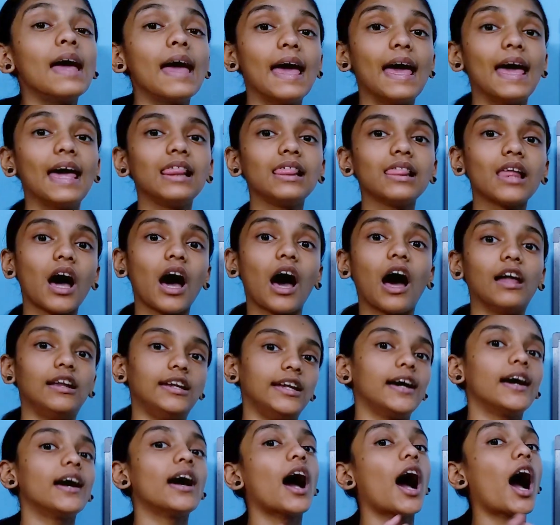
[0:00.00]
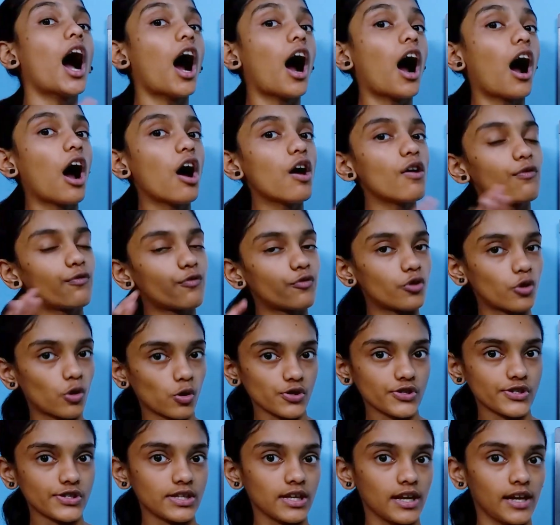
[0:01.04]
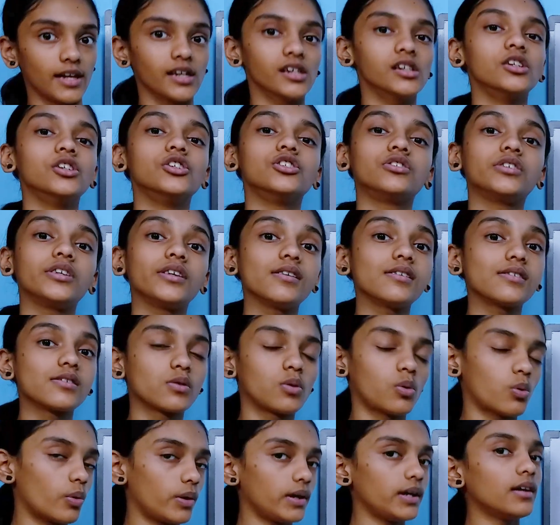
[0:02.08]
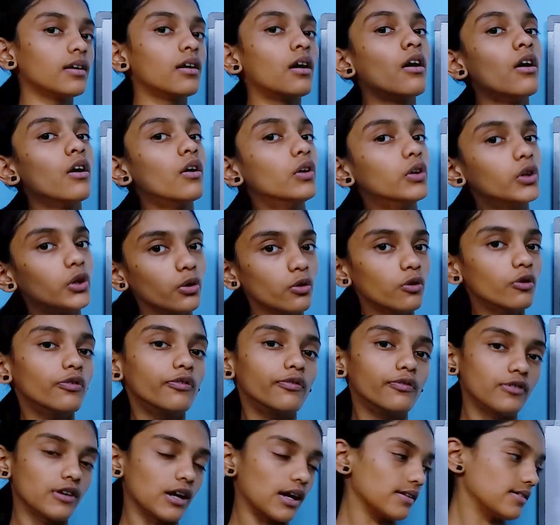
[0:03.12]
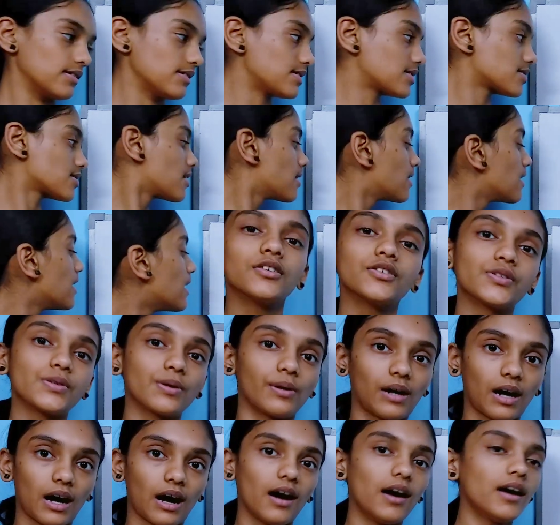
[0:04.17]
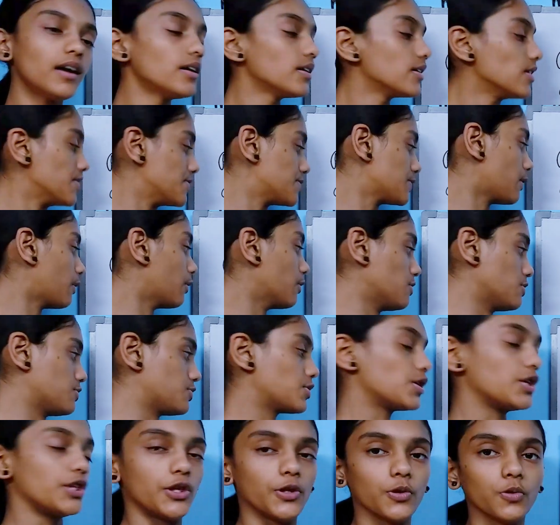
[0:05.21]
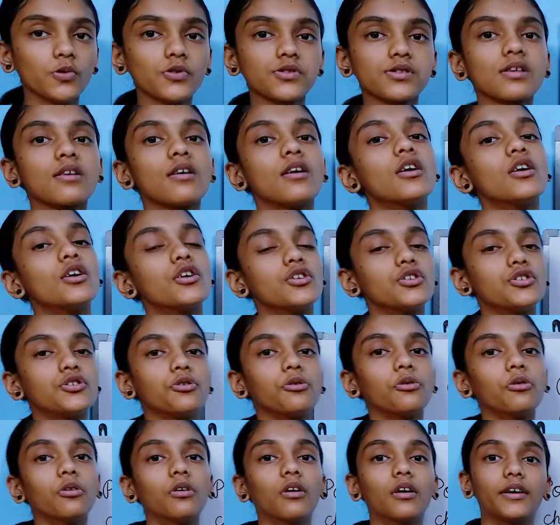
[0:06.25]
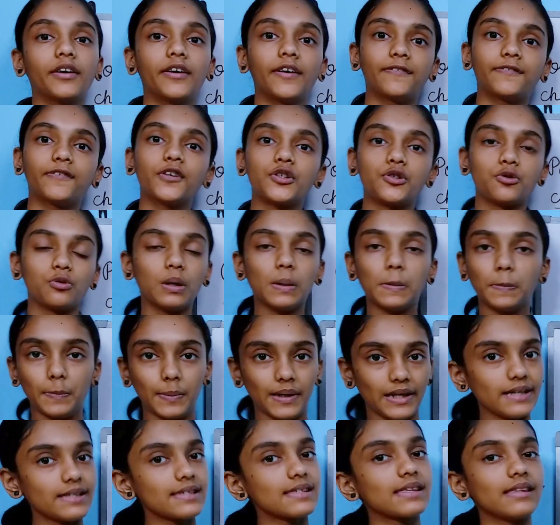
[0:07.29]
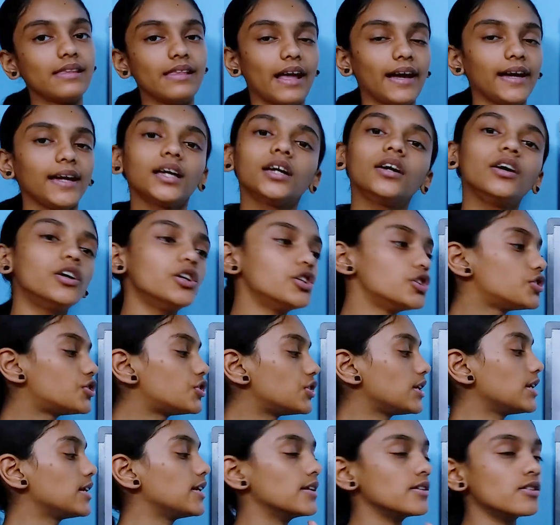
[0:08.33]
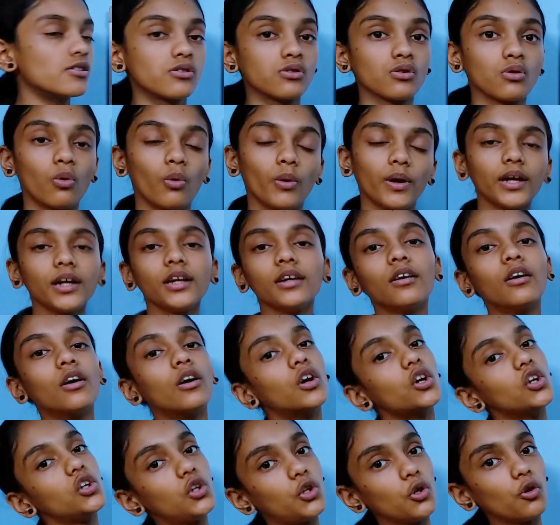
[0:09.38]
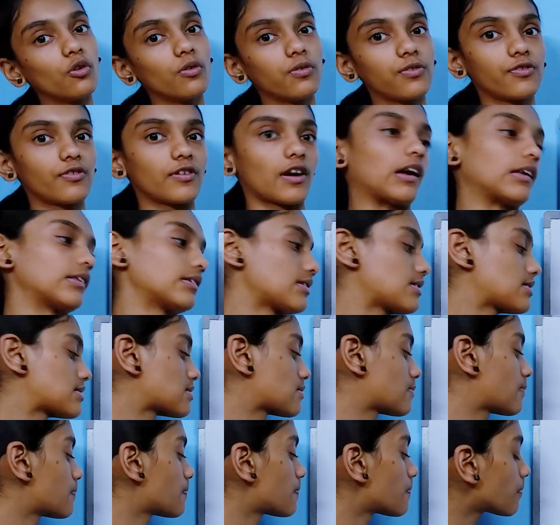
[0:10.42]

Elle allait en français. She is going to France. So à is also used to refer to a place, like she is going to France.